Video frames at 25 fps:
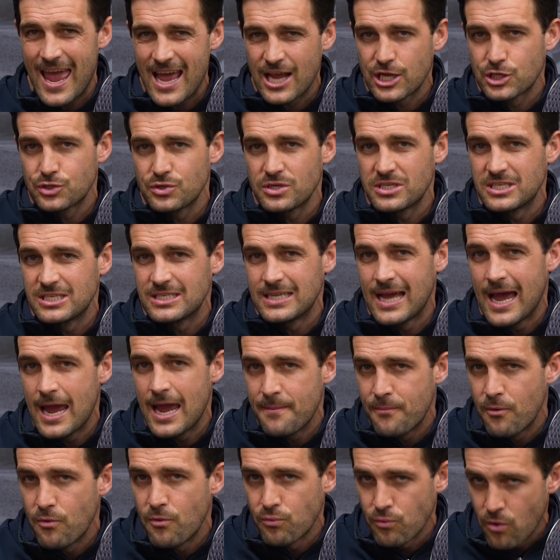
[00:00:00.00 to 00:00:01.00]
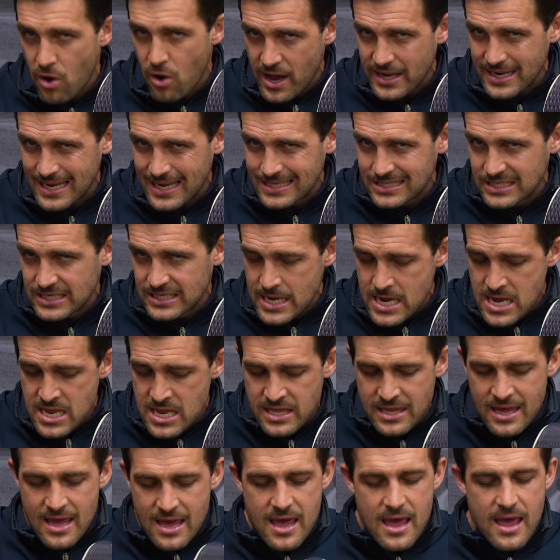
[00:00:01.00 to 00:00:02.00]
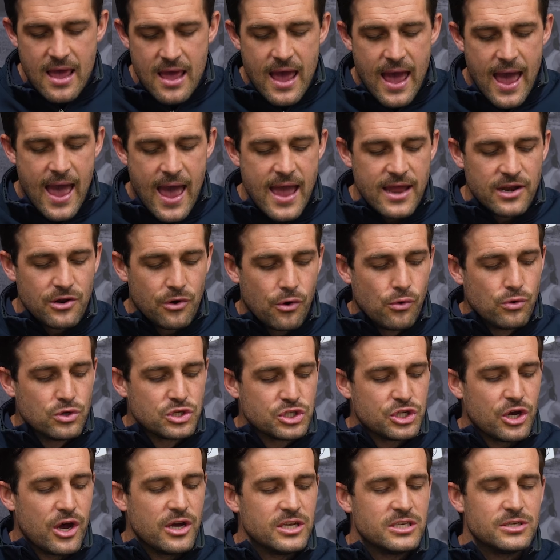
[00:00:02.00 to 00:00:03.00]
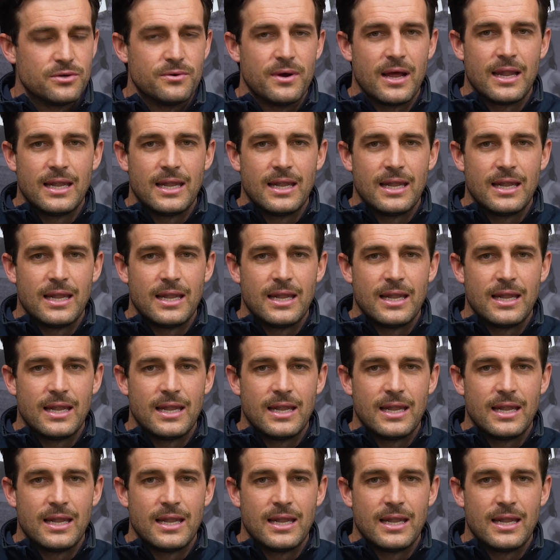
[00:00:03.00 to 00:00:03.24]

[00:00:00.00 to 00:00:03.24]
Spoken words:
extra stable ride underneath, and also to